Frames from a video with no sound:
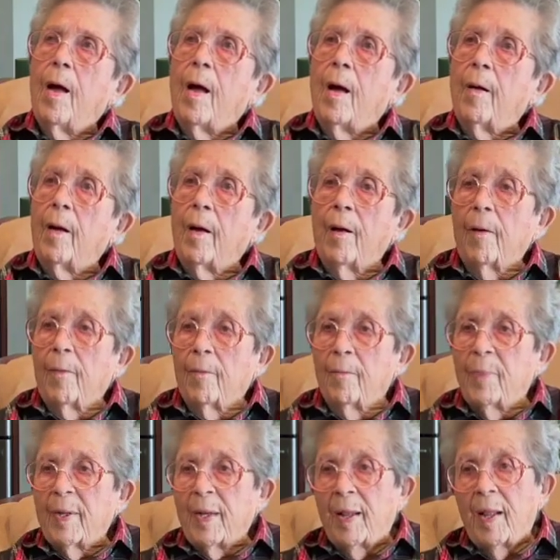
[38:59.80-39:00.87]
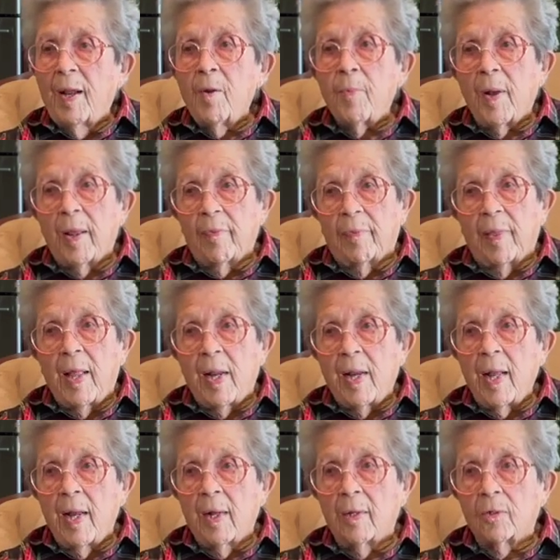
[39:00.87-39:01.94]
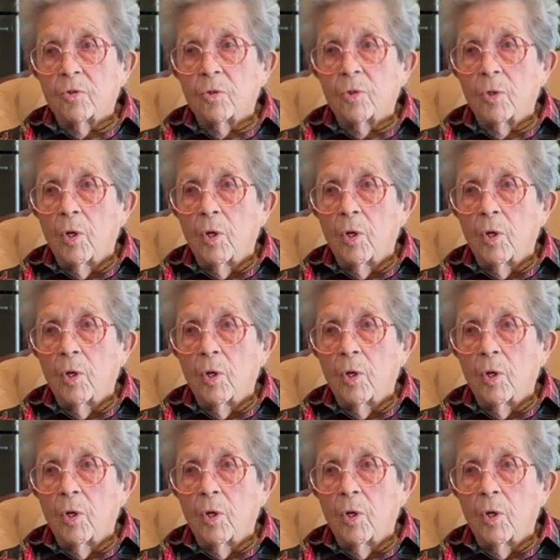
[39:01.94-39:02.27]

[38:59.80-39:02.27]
But anyway, that house,